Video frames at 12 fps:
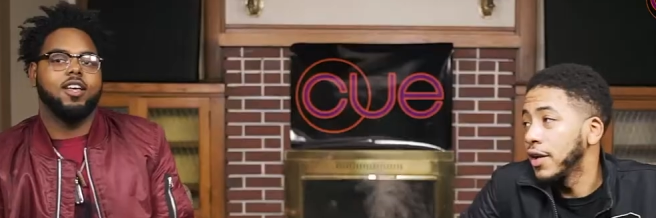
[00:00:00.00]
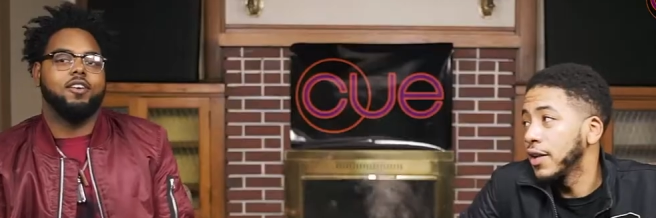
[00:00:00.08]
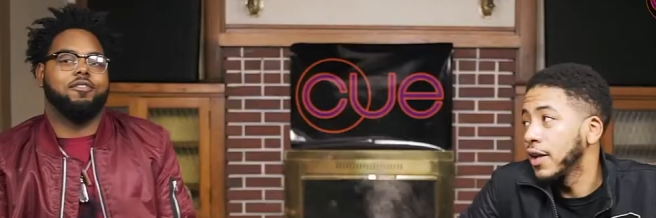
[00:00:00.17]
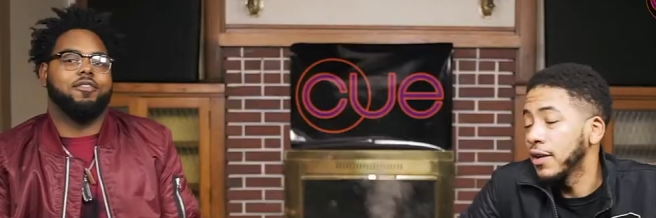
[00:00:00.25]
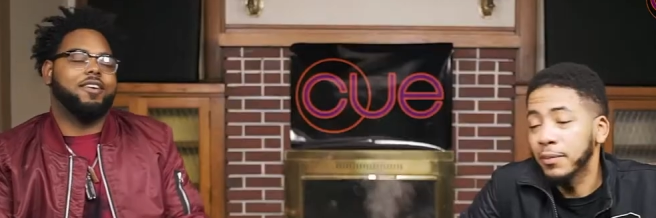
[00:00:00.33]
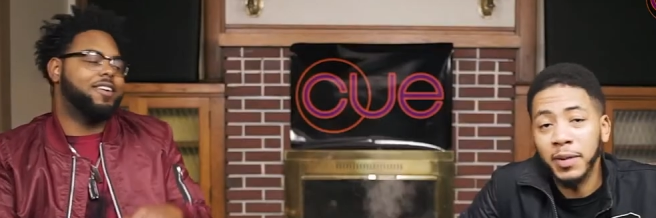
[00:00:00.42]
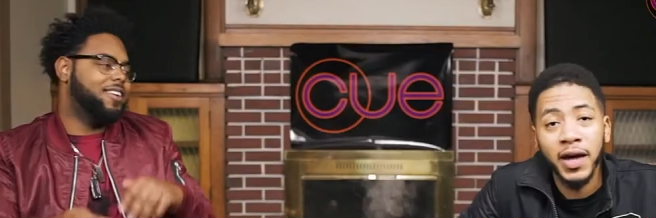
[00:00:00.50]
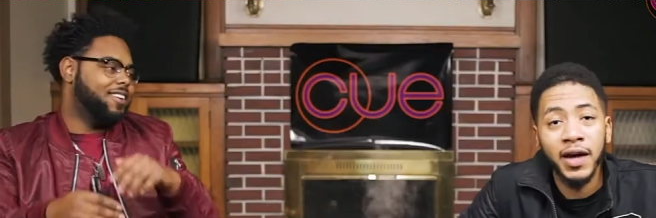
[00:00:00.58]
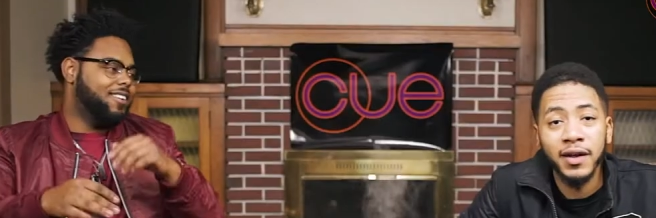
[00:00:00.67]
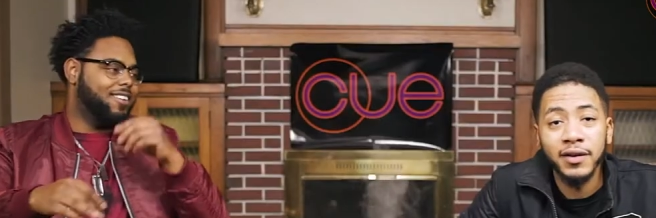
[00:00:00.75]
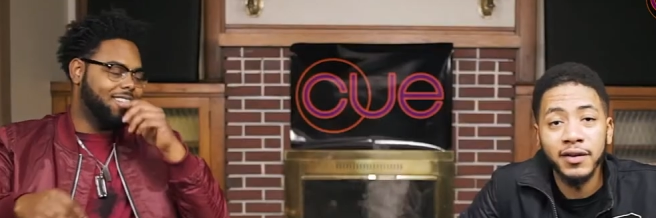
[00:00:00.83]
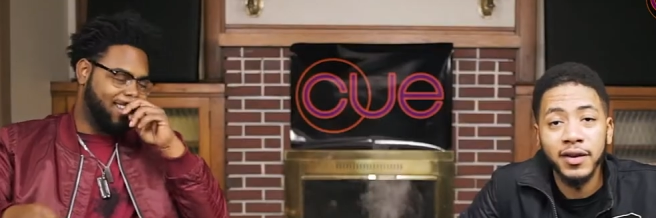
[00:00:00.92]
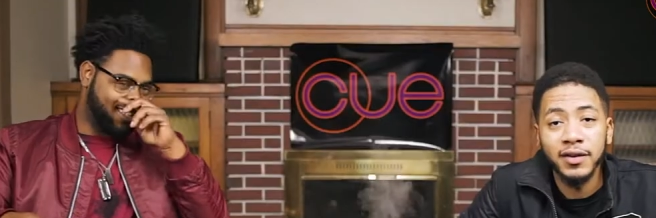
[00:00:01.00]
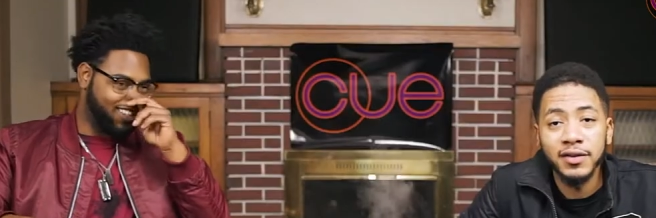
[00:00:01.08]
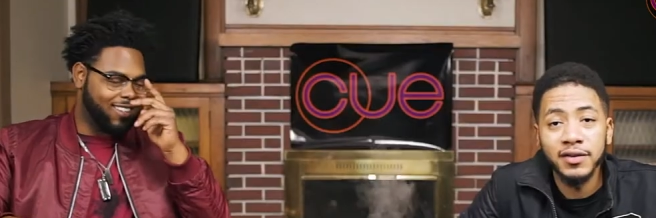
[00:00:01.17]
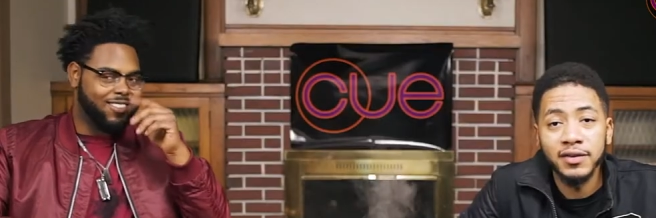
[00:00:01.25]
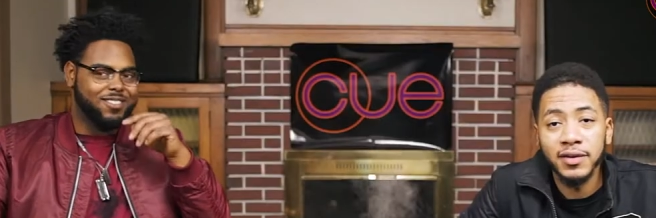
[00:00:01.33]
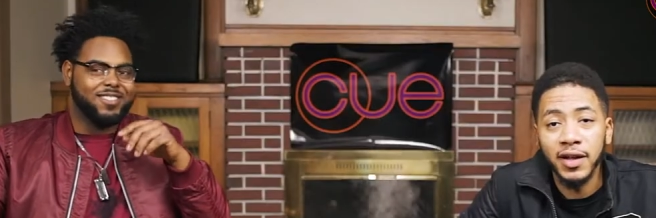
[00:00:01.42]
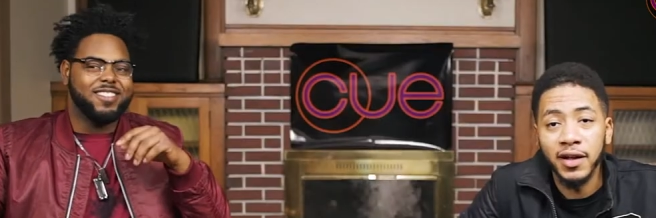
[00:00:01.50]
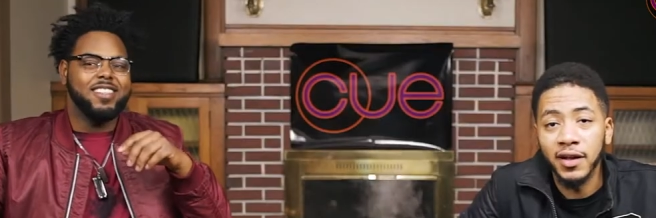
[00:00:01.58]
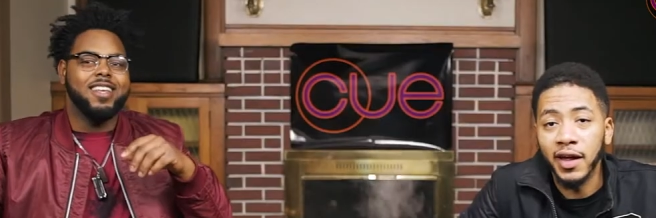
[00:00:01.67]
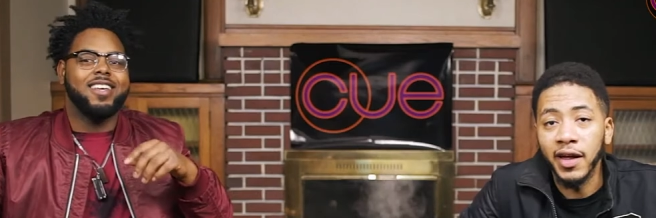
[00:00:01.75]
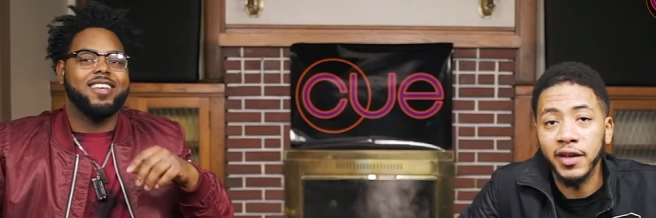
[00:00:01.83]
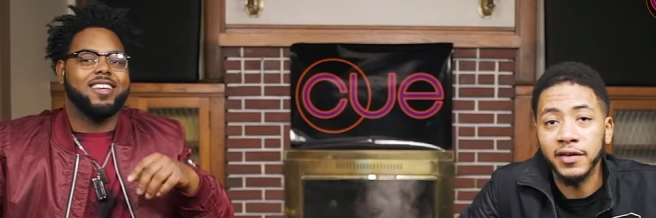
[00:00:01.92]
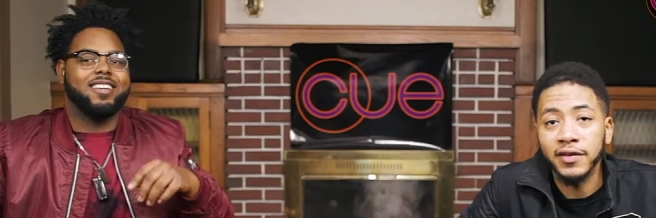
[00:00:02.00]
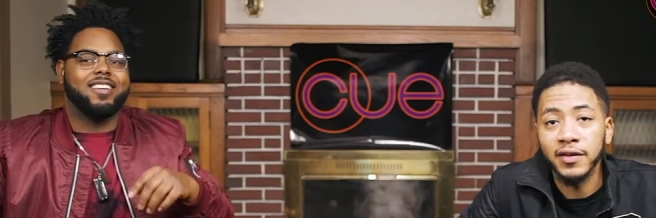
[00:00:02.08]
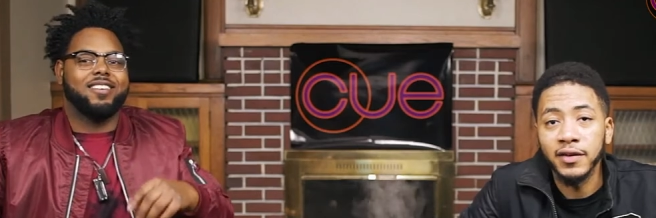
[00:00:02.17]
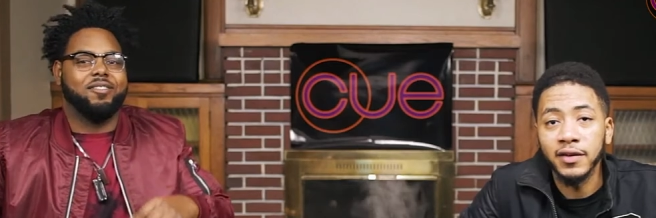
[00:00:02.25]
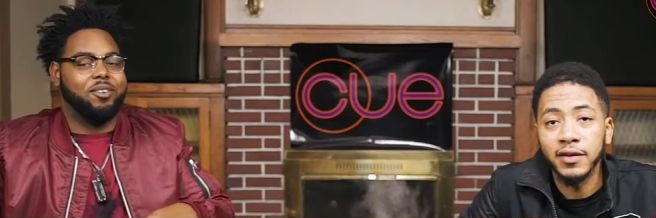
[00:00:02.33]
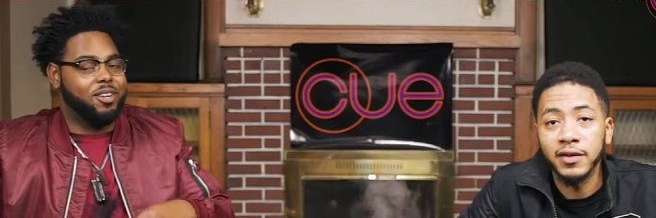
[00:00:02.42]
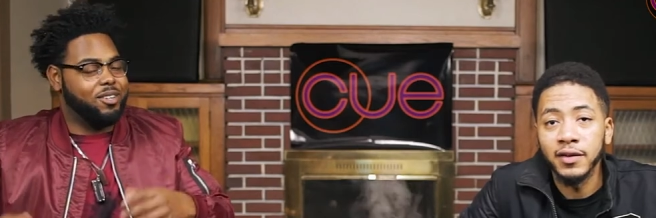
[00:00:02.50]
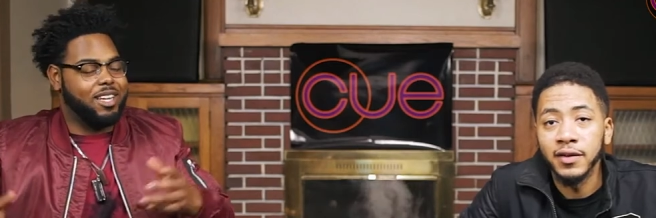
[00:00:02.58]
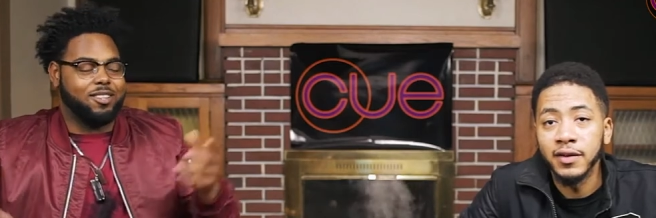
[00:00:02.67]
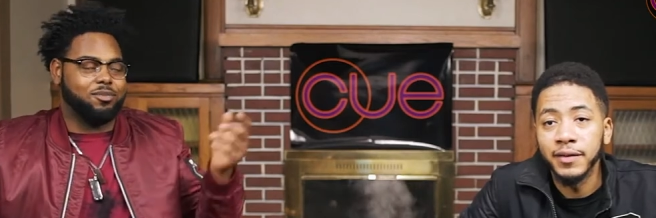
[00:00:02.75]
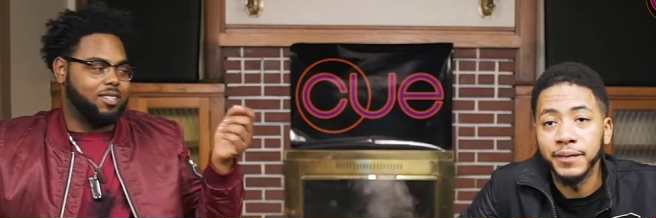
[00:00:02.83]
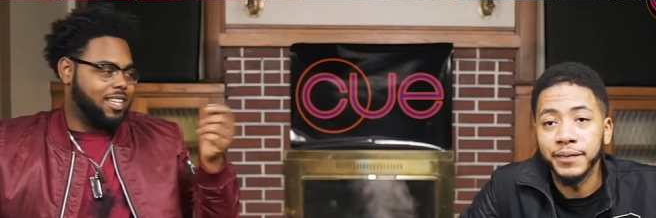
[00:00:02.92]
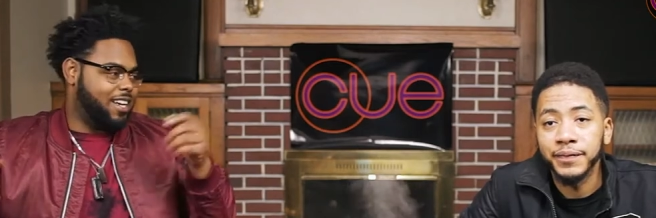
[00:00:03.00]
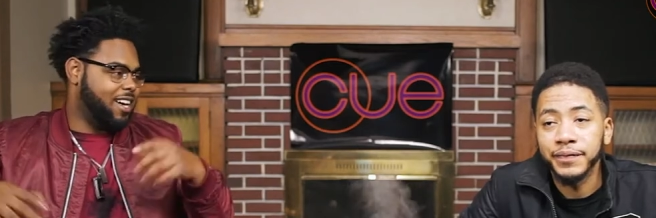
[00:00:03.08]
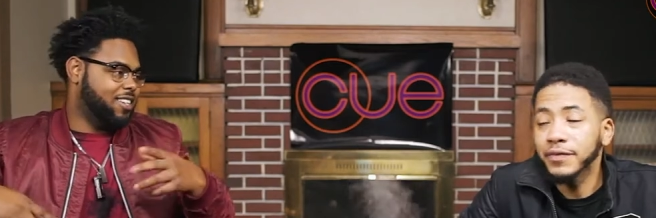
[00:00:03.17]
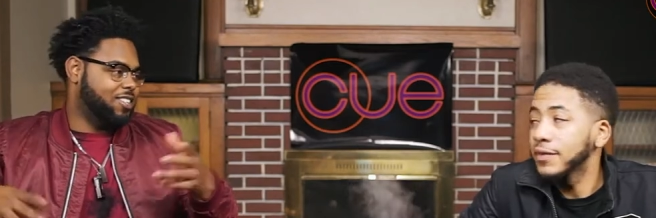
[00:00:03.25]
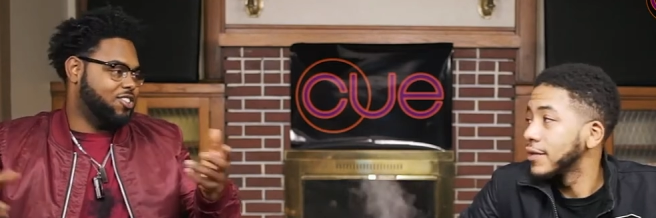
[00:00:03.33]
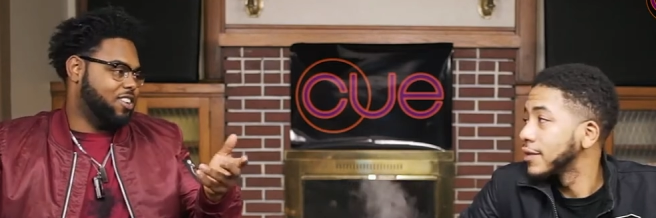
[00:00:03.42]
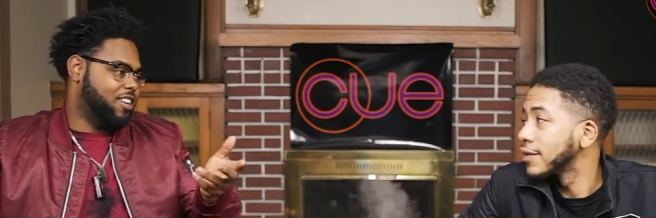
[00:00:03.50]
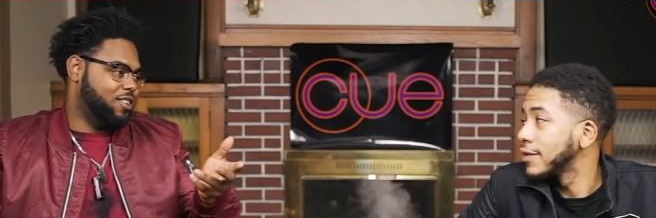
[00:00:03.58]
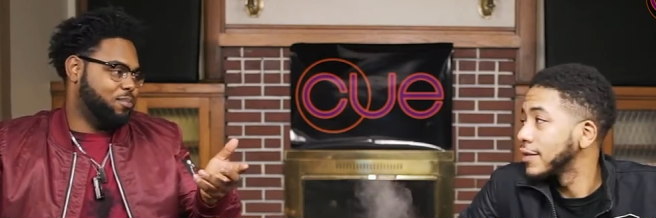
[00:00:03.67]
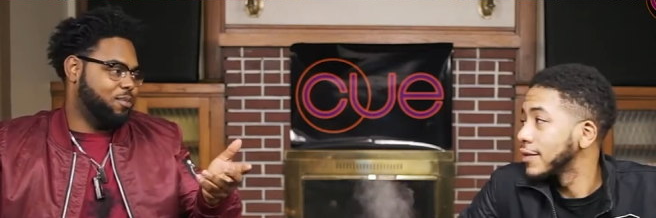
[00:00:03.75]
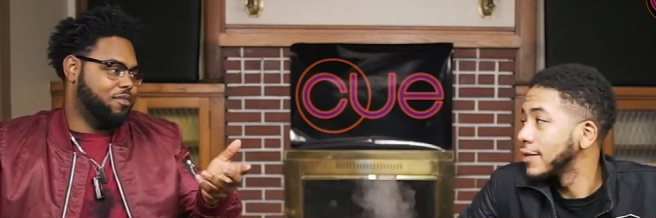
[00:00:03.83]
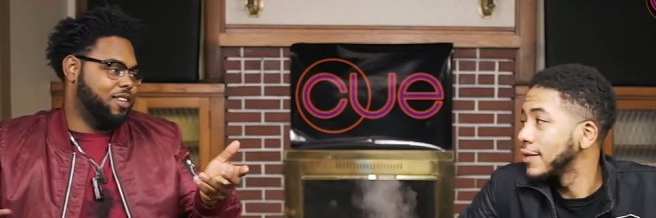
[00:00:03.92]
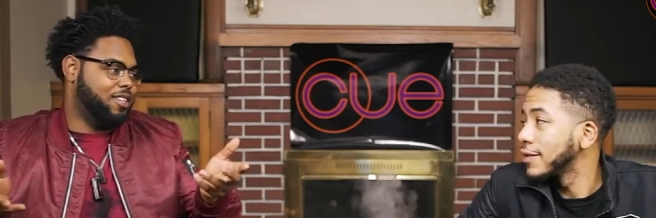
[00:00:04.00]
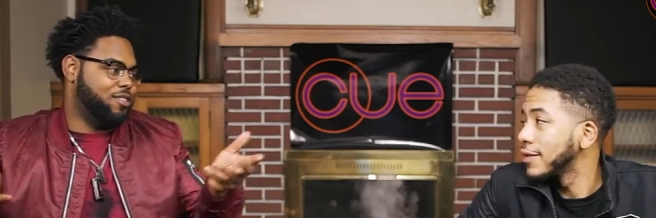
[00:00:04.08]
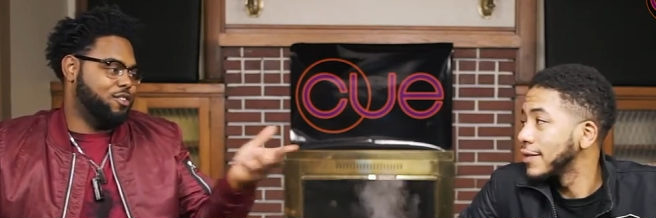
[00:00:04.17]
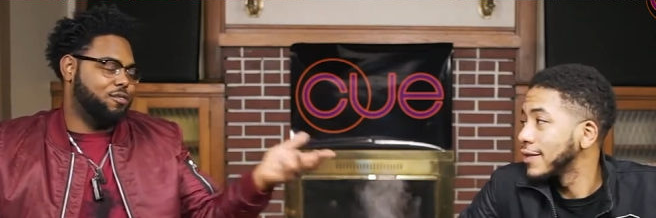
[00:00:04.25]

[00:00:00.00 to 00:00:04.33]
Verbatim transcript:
Speaker 1: they like a bad uh, ex. Well, that's what they're kind of trying to prevent. So